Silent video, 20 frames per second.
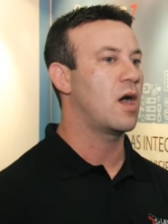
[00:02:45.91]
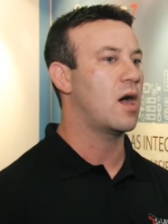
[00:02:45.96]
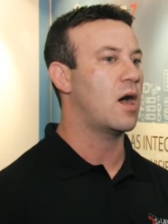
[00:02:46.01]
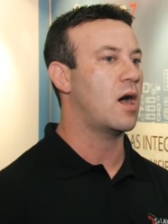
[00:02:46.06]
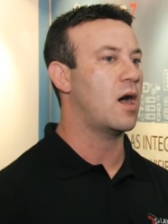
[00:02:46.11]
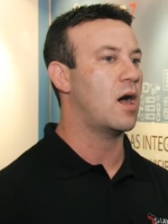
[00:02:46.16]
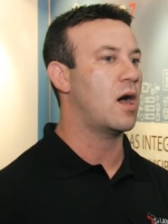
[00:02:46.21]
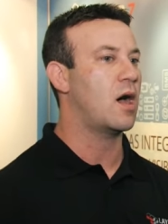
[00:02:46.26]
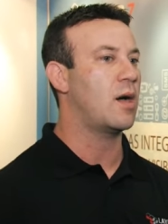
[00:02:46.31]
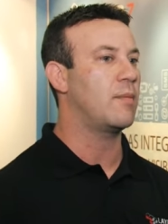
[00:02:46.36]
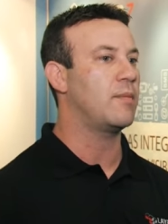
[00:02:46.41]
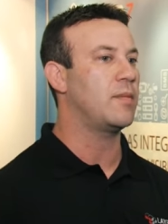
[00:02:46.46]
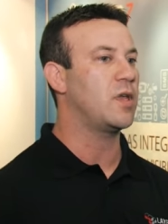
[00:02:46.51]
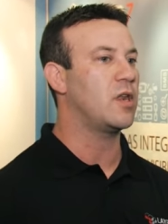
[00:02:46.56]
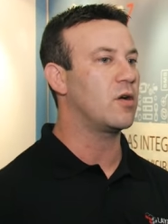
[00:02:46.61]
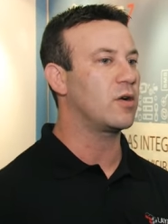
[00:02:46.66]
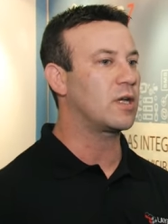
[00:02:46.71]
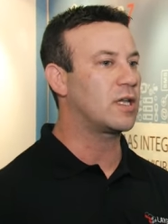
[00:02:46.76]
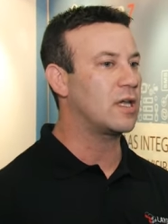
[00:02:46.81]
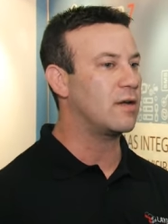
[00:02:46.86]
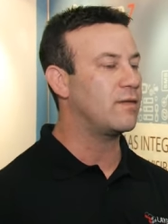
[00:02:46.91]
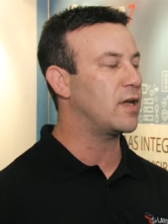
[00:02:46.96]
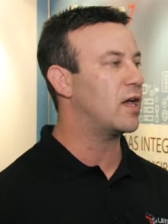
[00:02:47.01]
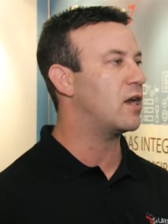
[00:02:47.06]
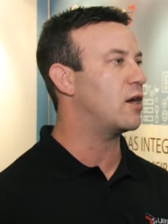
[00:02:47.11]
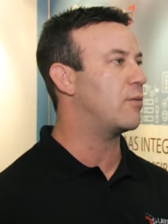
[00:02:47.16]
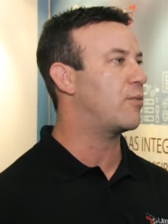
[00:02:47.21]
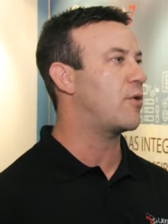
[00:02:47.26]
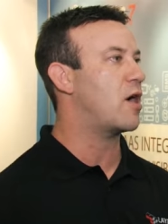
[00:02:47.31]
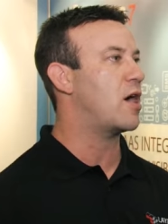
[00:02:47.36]
um, you know, giving
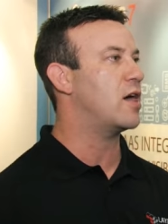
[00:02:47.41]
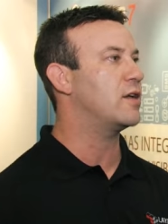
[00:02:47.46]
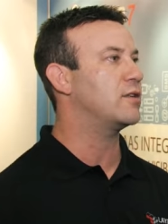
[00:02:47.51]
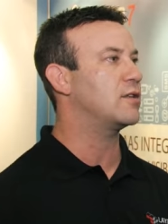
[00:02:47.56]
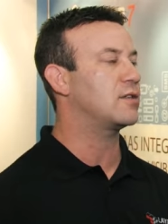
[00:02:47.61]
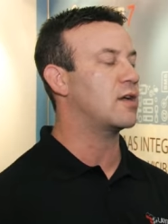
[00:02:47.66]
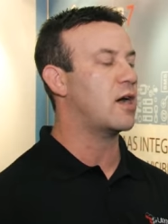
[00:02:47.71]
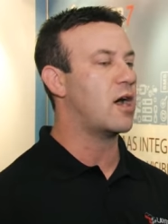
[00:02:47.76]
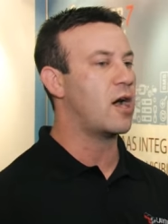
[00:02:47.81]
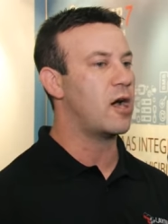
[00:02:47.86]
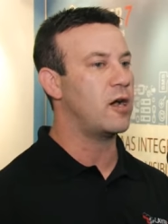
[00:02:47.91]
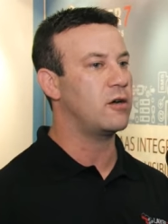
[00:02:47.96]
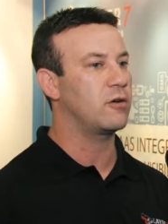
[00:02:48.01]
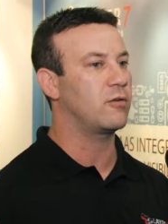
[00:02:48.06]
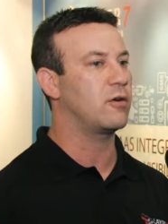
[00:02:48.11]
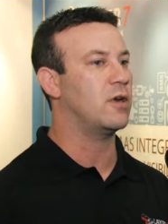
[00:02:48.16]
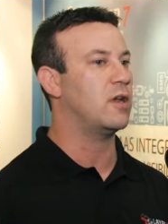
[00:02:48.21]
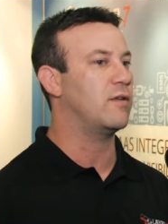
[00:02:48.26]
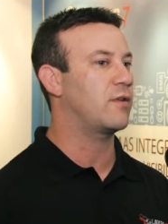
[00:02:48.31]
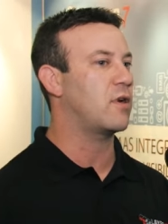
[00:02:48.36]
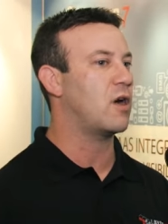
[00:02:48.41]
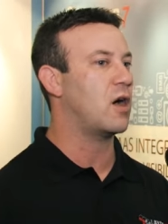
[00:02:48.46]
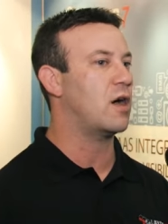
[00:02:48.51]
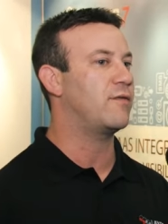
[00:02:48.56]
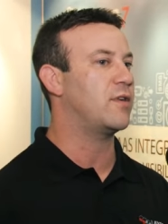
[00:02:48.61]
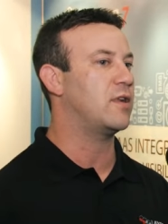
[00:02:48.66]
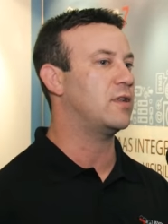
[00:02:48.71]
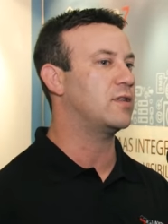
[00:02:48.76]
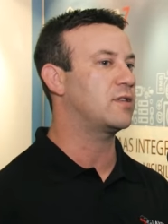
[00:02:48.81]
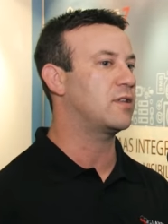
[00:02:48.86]
enterprises a higher degree of
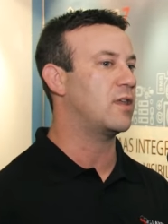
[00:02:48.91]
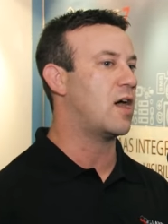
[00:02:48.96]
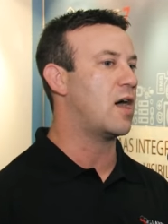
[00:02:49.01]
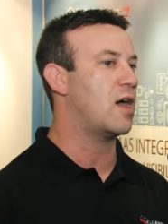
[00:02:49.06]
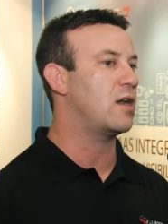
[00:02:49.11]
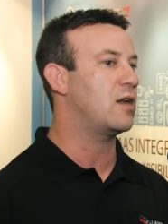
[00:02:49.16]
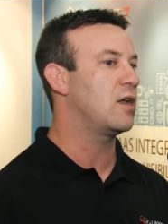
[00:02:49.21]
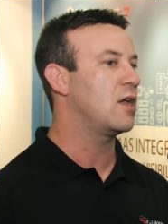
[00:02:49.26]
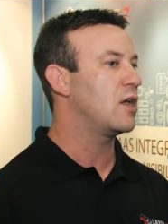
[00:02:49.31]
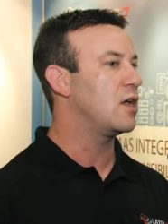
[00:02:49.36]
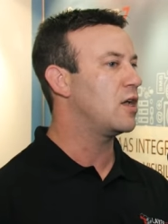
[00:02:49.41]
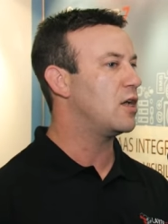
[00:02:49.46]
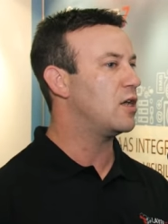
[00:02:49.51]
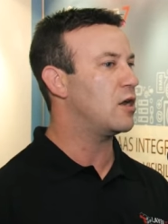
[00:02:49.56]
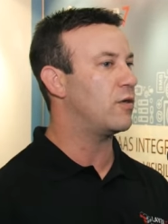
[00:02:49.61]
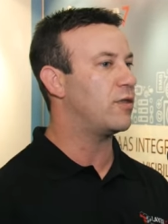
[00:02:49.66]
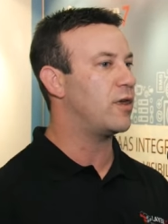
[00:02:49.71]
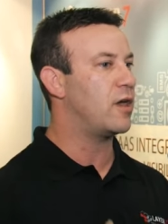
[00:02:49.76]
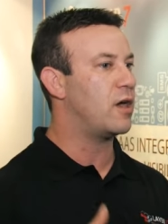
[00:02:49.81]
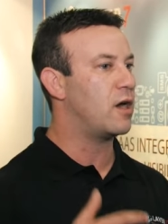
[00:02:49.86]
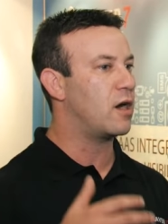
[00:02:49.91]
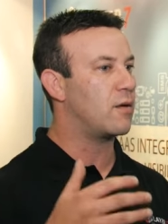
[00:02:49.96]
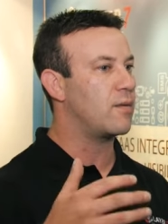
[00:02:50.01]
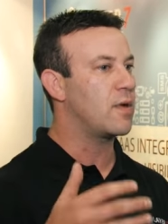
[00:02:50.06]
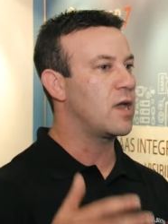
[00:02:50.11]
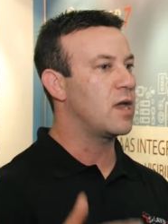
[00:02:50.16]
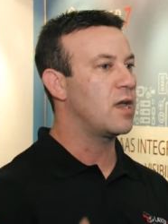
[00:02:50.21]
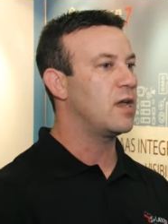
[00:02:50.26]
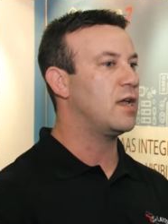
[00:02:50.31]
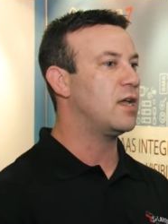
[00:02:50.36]
confidence that you know, their
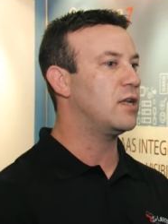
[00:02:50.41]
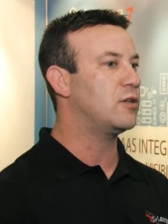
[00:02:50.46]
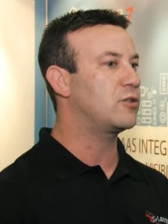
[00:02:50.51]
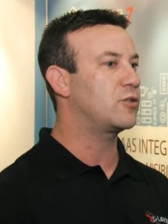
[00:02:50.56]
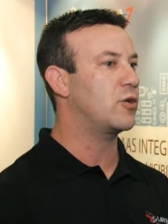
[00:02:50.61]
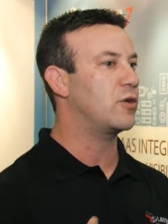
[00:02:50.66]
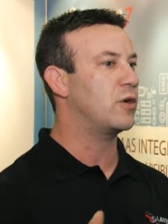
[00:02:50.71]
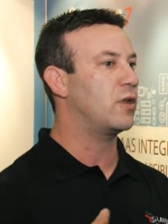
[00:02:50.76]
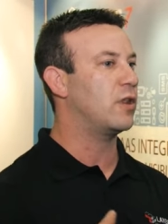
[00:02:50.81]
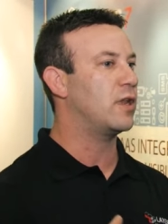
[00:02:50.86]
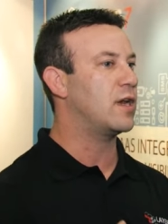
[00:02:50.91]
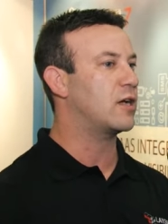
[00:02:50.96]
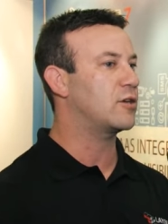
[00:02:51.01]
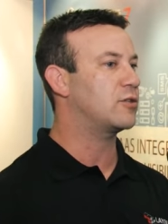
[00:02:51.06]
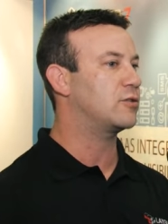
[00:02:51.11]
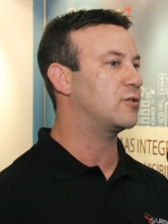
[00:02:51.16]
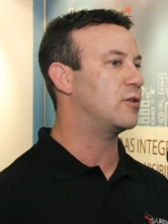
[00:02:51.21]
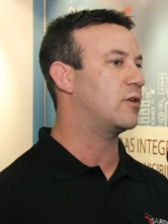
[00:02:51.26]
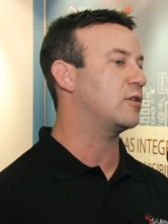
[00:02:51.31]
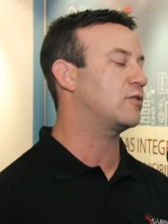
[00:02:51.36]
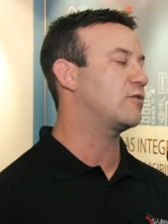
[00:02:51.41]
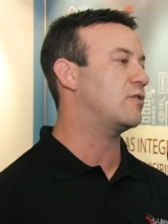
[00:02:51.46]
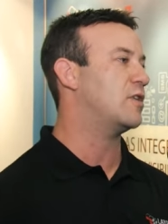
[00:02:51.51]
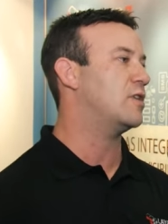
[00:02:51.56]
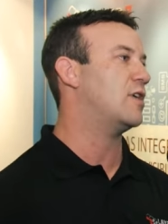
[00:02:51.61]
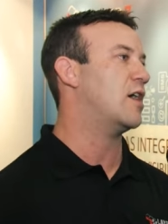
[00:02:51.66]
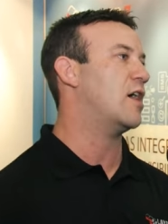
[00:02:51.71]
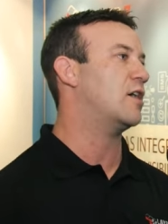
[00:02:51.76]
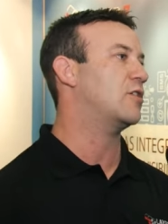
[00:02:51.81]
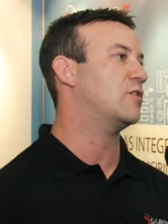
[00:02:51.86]
internal and external
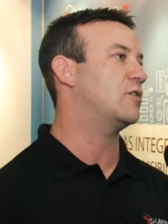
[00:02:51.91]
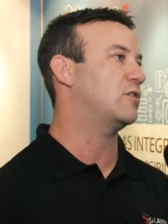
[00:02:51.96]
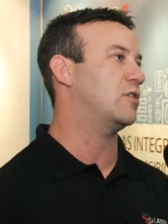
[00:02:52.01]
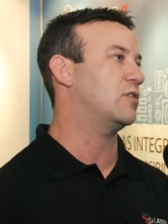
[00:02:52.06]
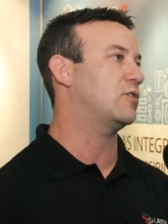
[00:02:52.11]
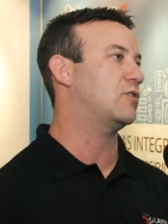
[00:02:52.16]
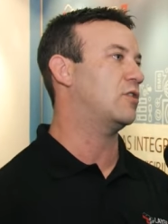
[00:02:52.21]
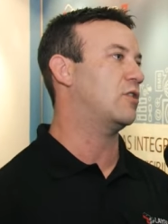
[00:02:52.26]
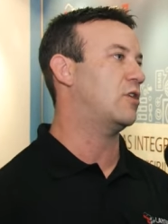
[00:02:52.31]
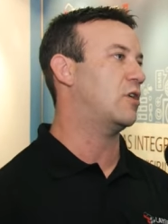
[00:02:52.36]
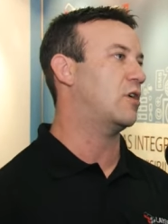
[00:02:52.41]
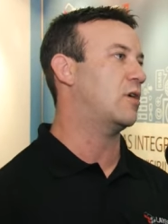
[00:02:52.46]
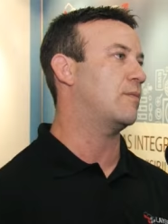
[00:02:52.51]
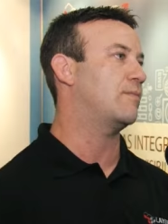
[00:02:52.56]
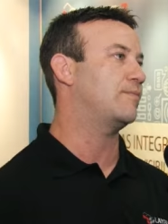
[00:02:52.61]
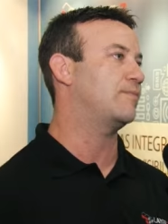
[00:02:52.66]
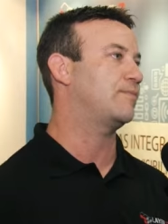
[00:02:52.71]
transactions are secure